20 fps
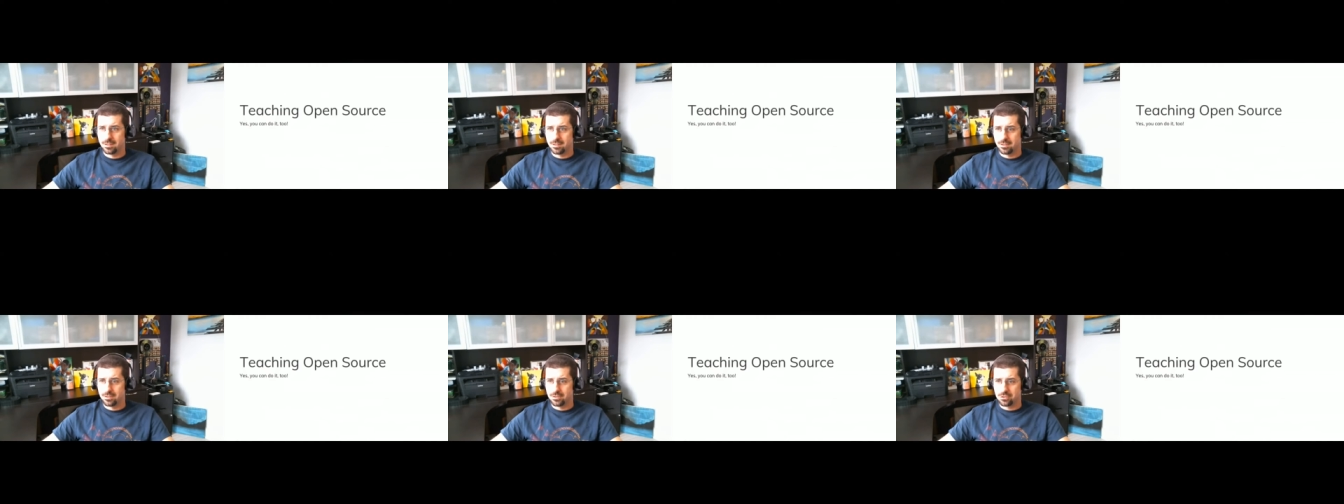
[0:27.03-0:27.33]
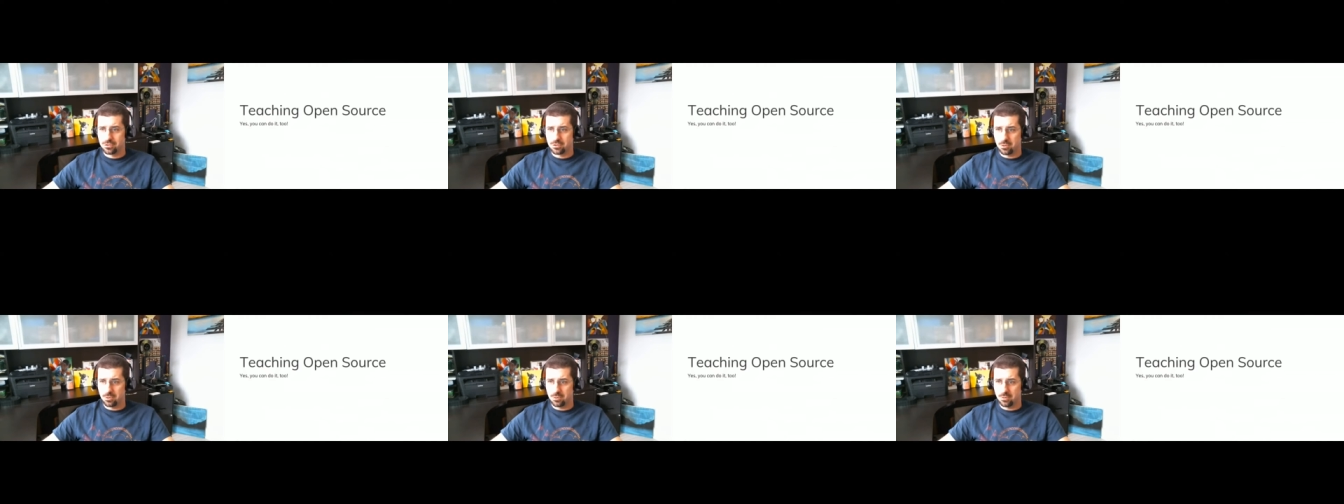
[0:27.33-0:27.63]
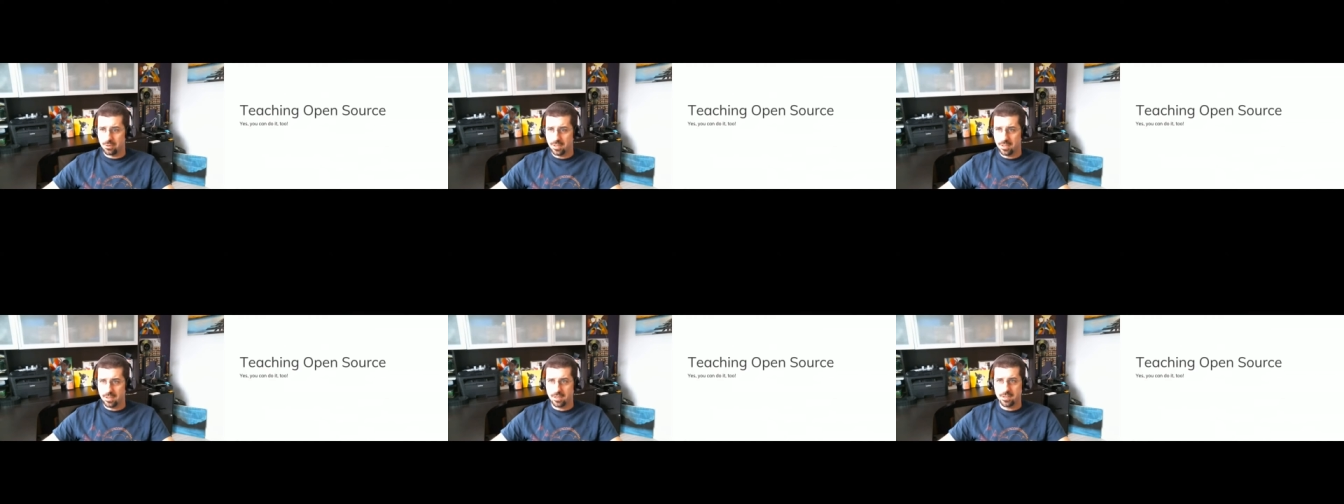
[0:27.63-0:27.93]
So,
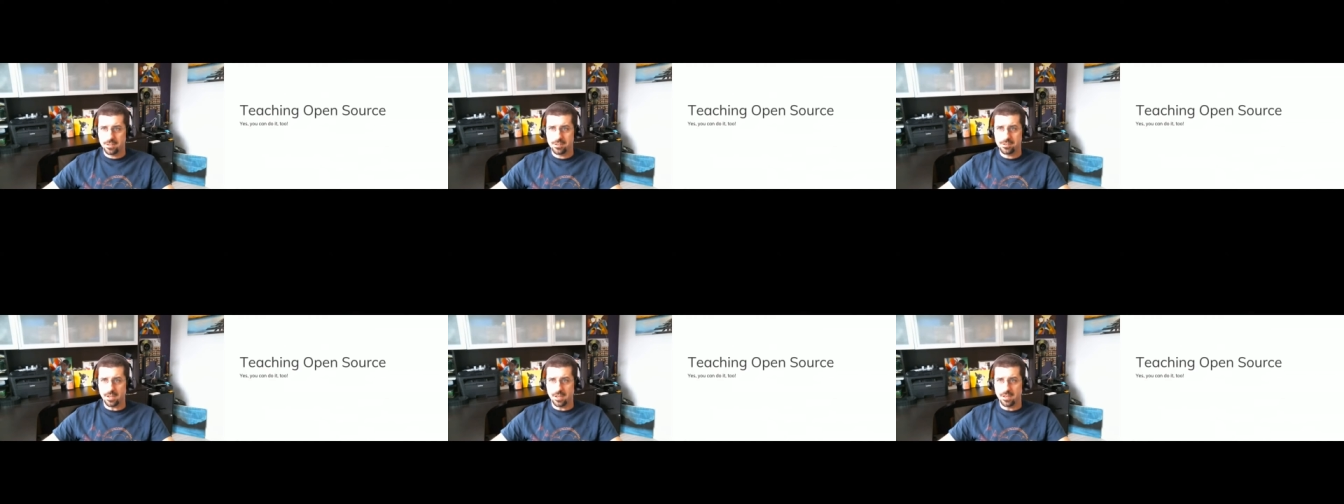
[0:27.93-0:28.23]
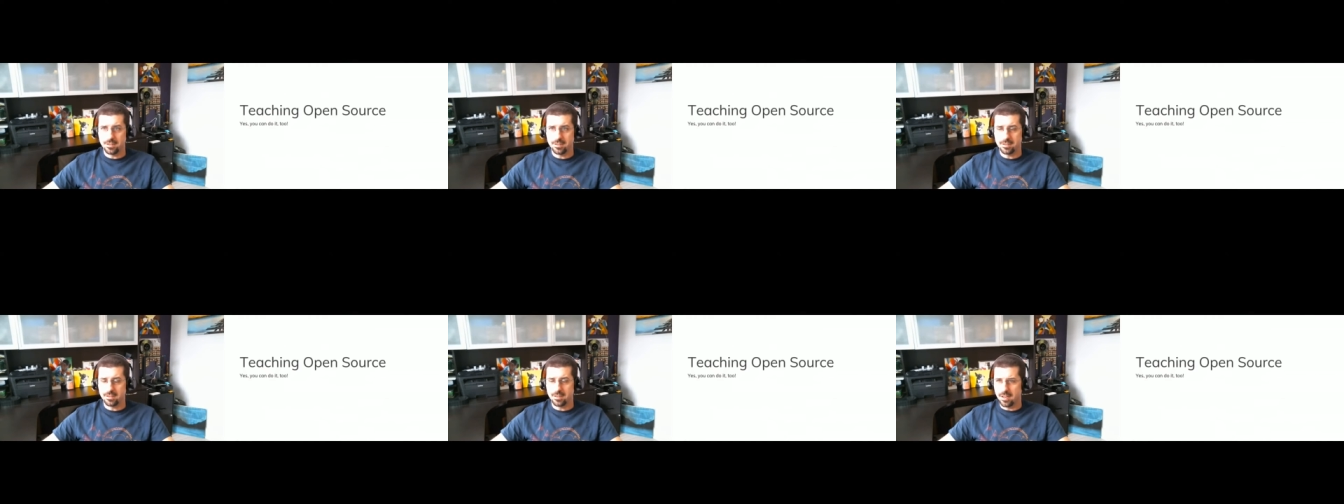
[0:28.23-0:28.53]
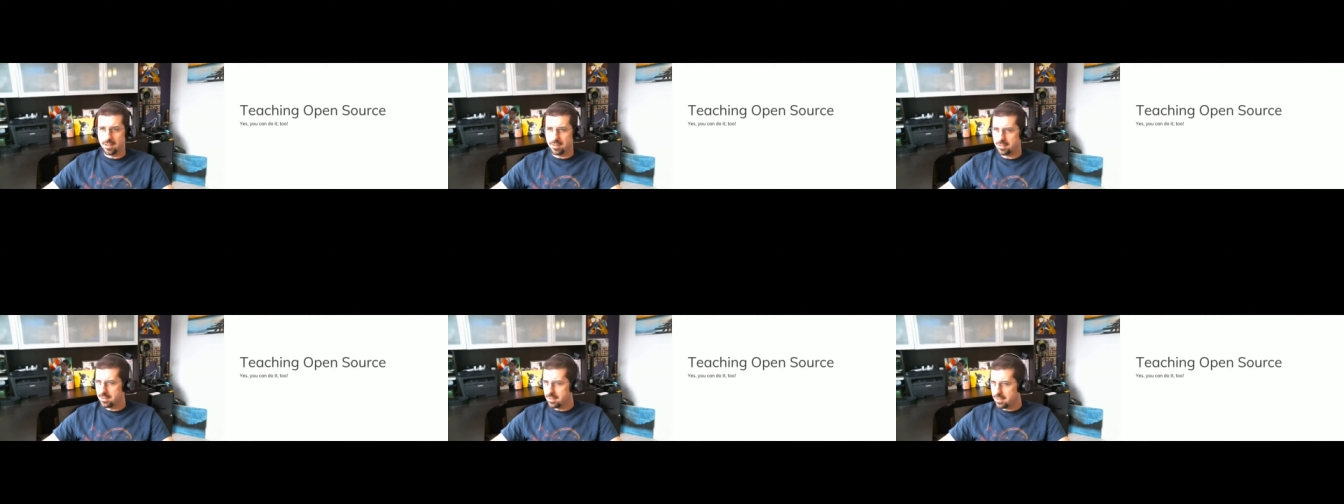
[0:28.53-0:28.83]
hey guys, I,
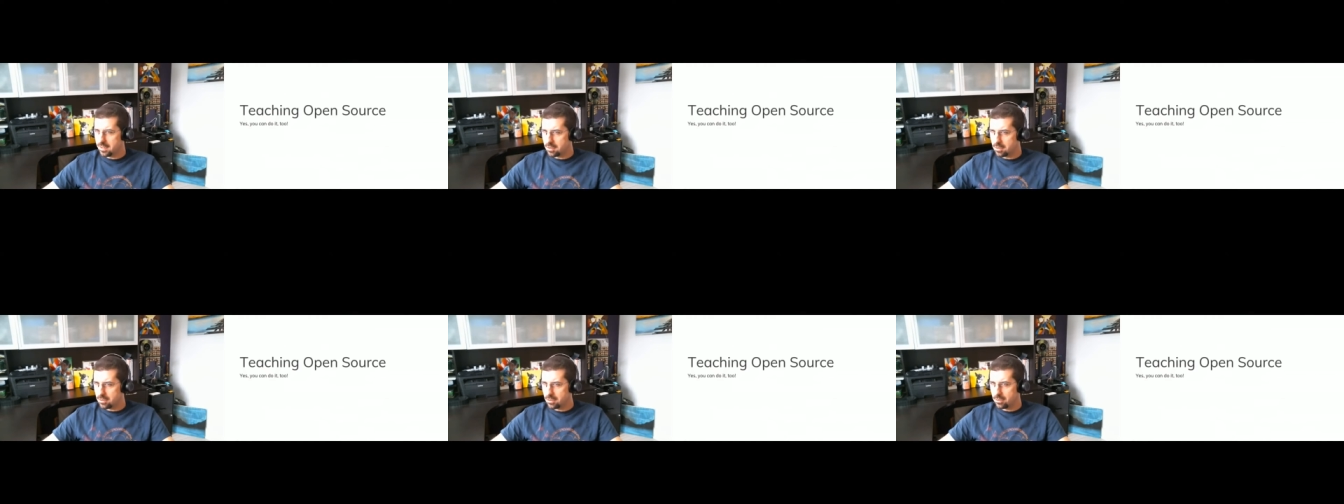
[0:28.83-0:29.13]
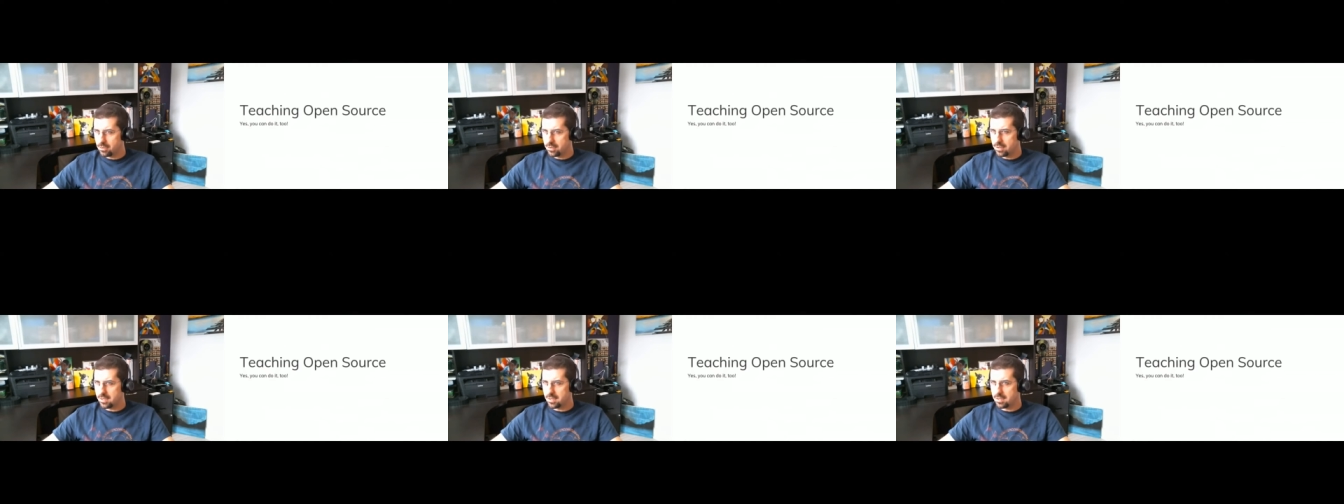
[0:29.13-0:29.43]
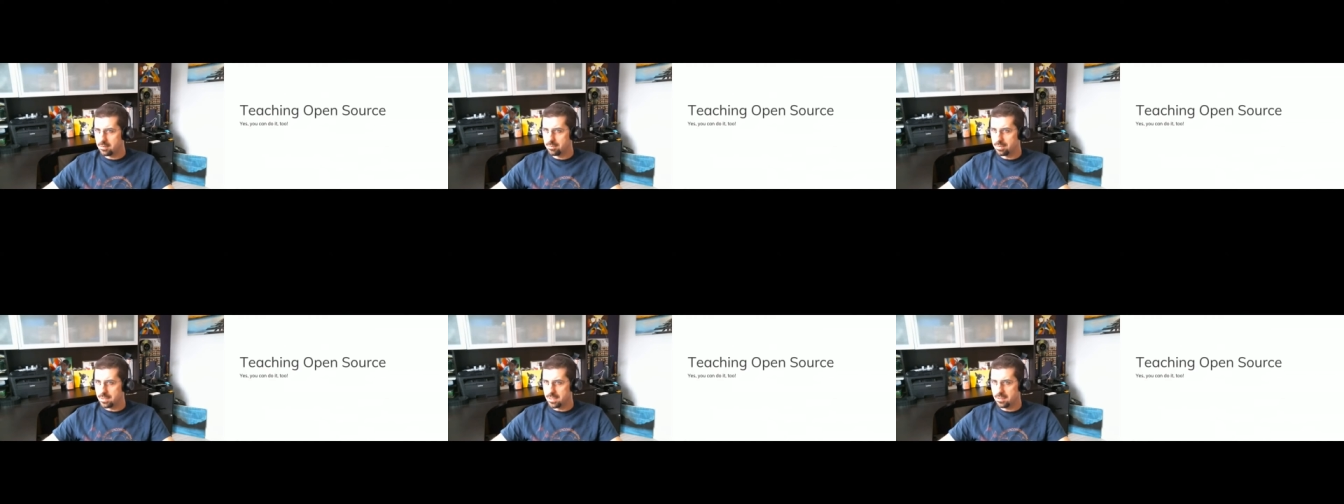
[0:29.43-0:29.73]
I think I'll go ahead
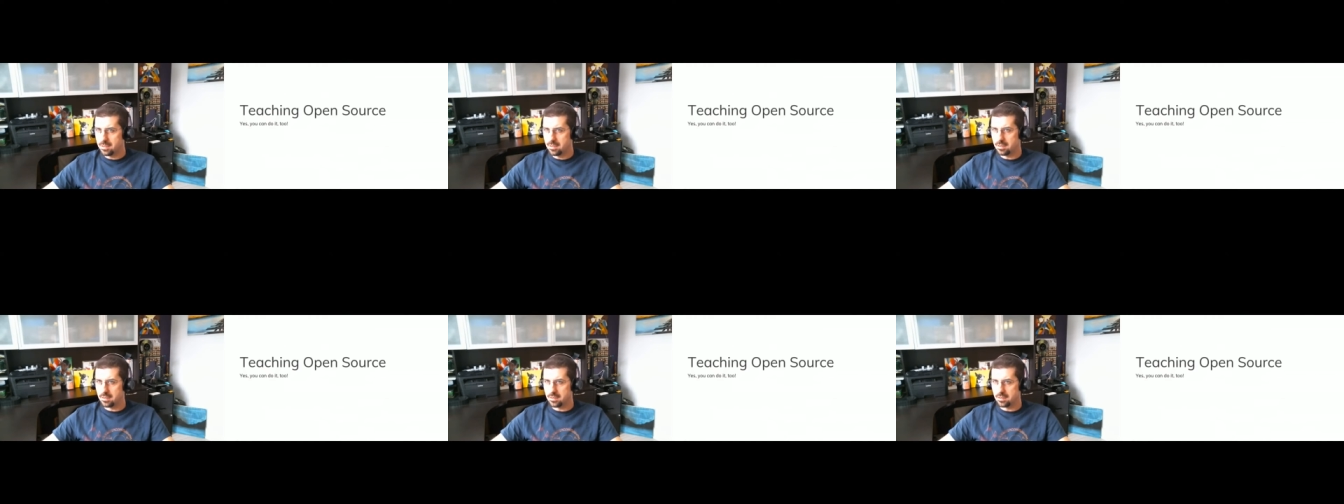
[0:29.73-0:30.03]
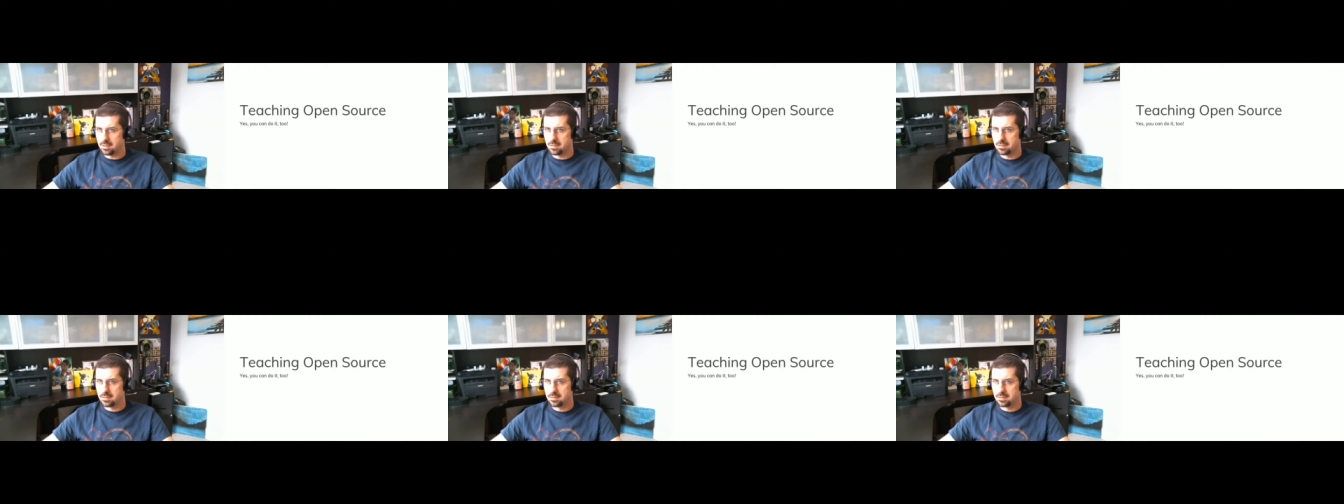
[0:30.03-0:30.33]
and begin.